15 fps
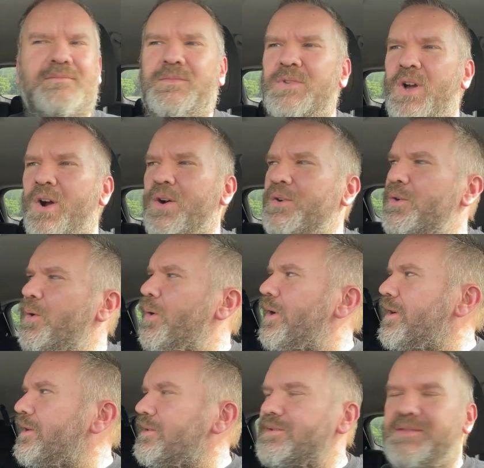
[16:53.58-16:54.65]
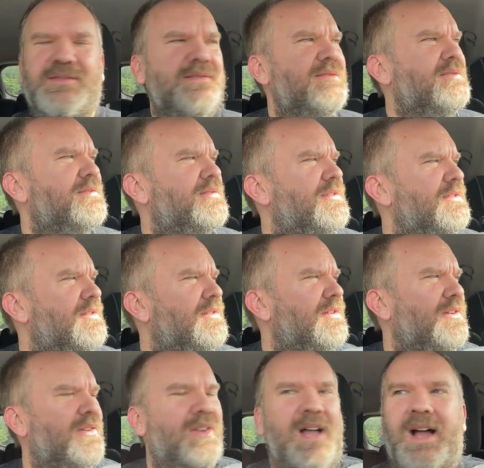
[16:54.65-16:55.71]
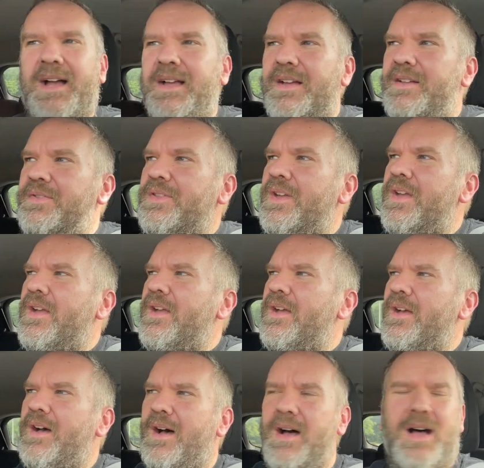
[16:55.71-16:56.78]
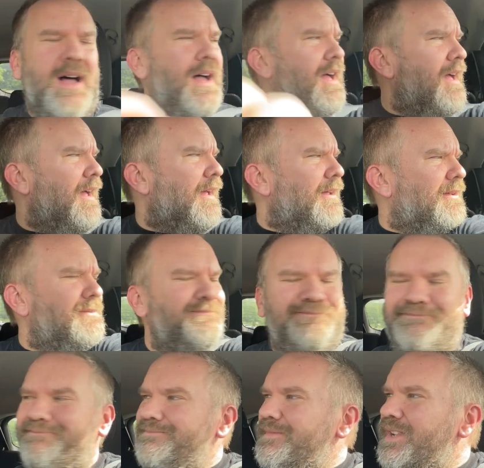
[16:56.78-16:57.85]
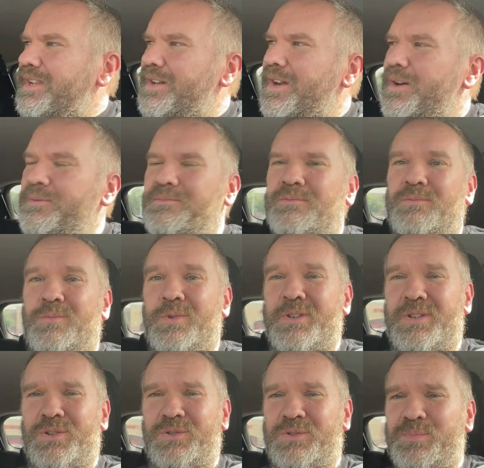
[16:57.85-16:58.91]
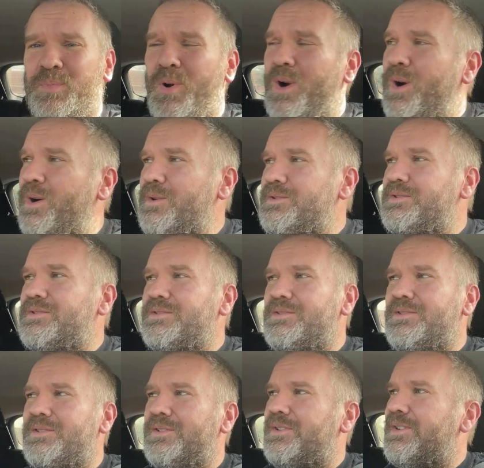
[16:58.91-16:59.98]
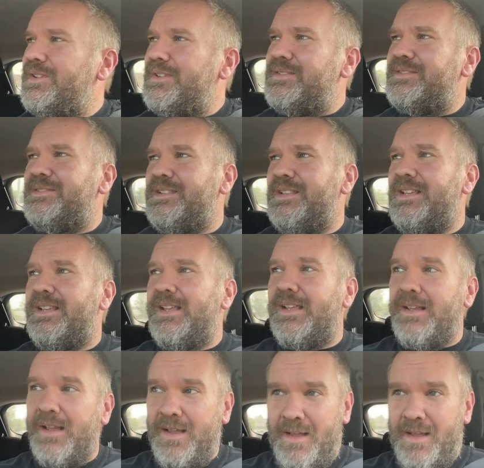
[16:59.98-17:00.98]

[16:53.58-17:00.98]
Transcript: gargoyles, Goliath. Uh, you know, reused parts you're gonna see